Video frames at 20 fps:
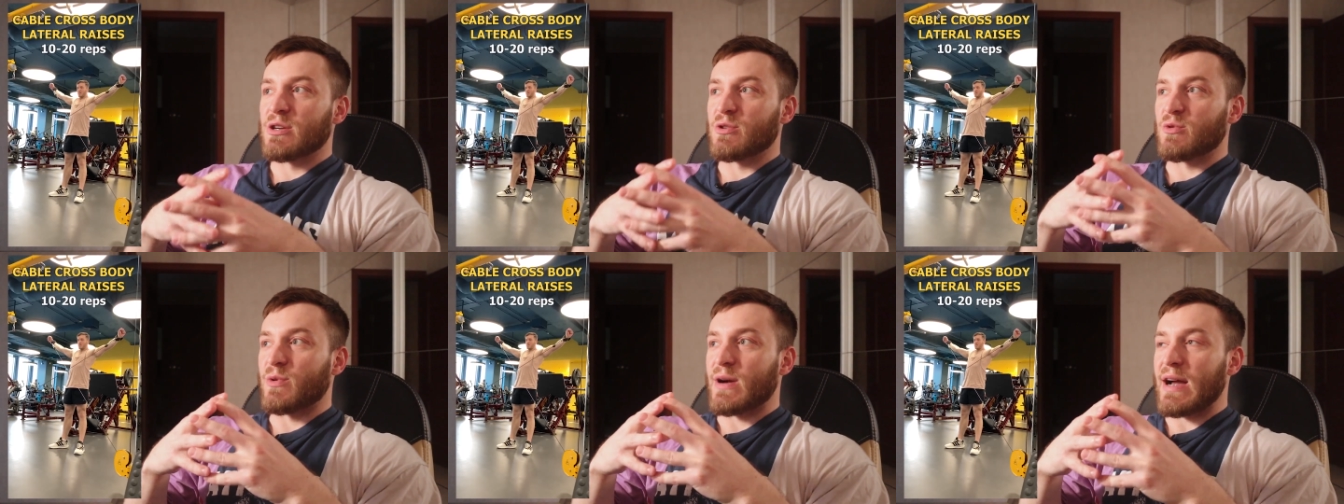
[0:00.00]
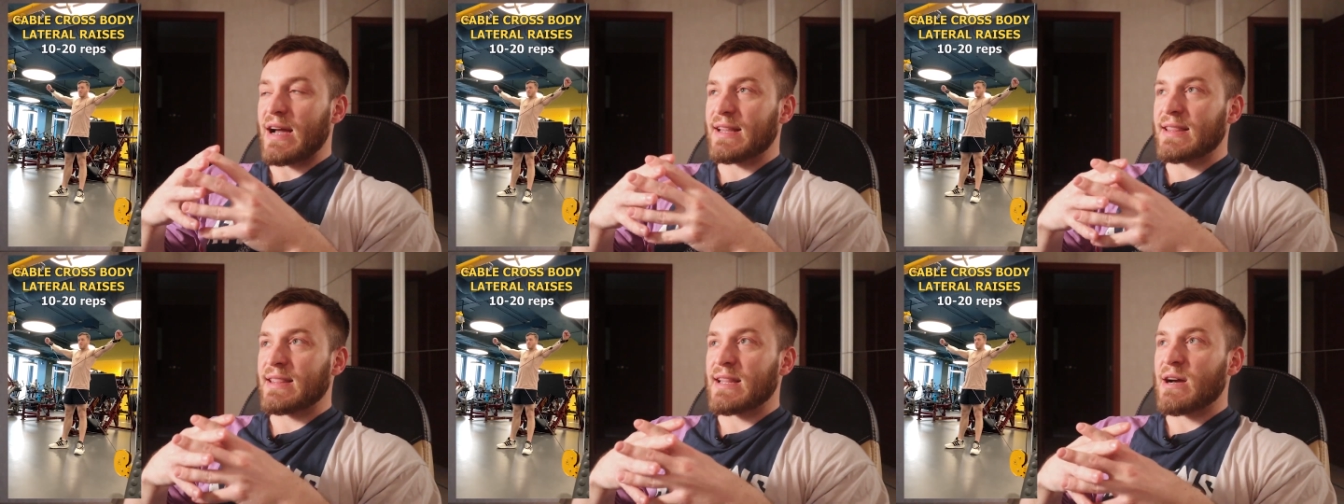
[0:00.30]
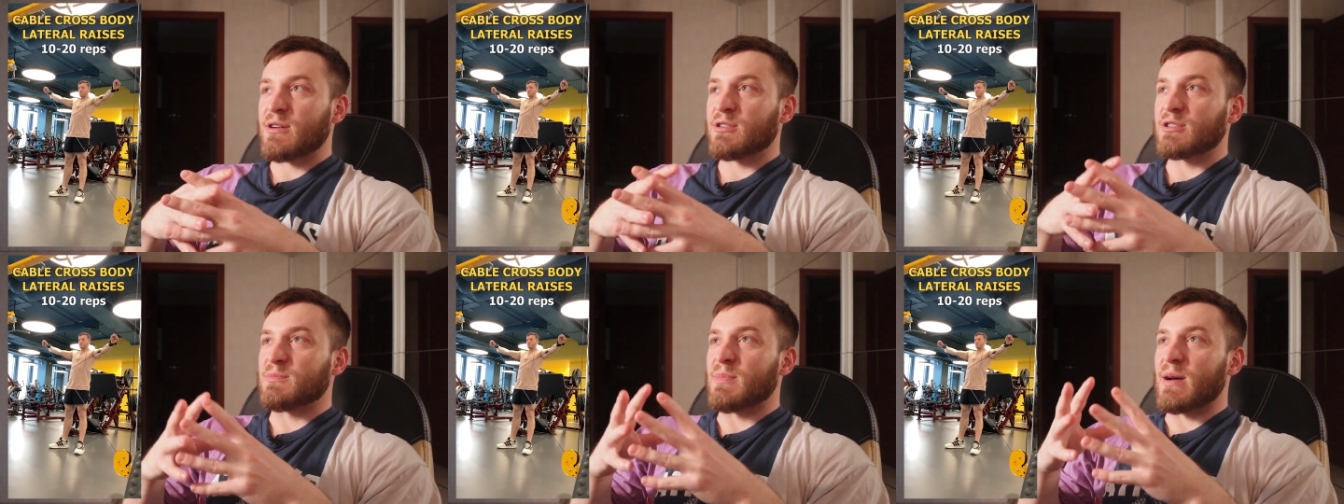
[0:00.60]
Right
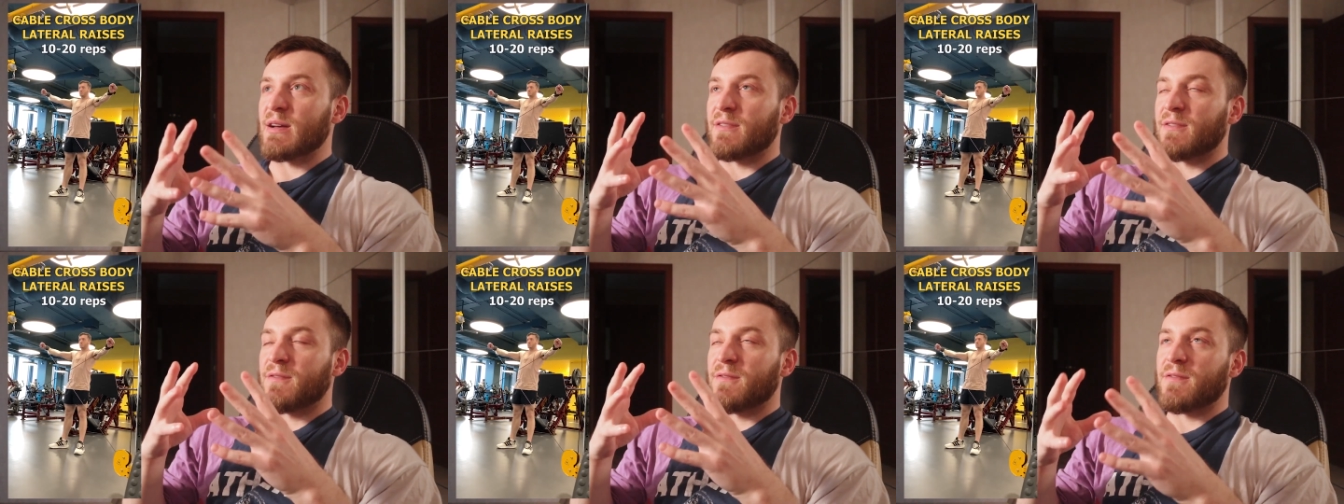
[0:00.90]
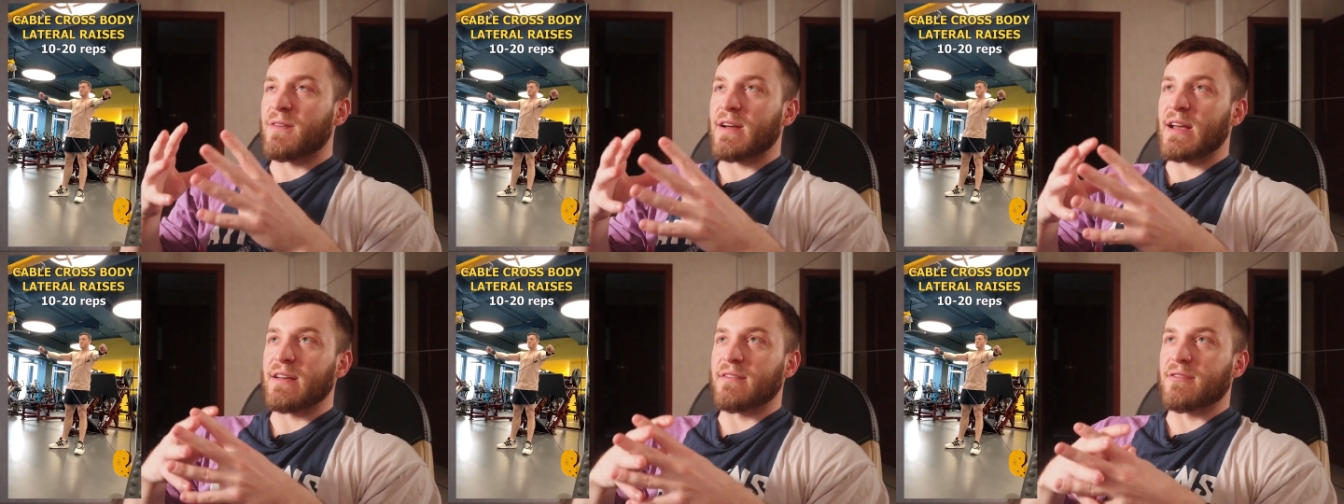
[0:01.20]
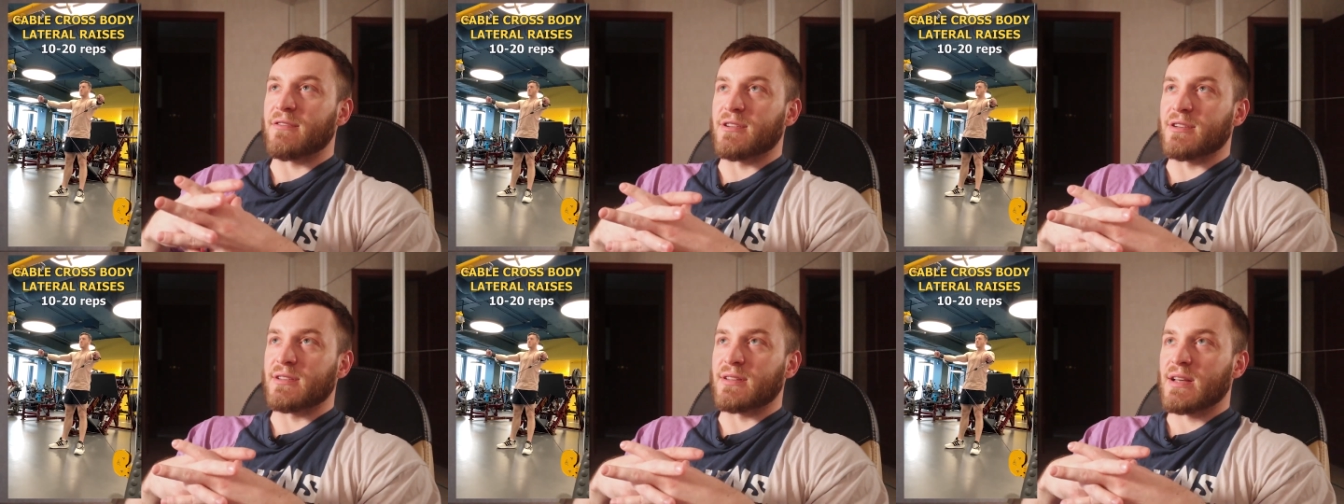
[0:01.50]
now it's my
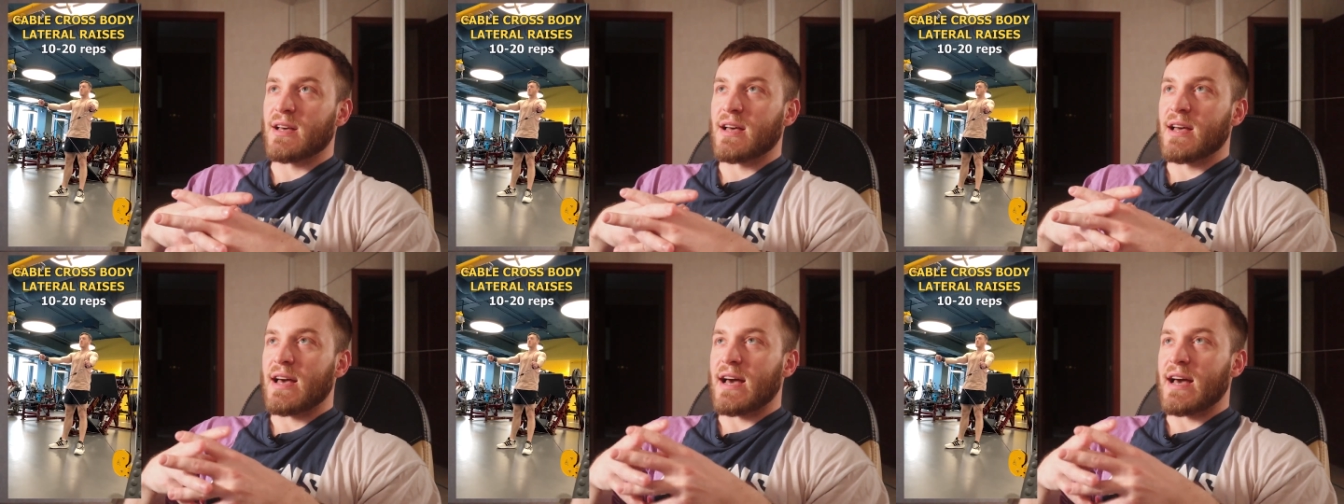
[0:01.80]
favorite.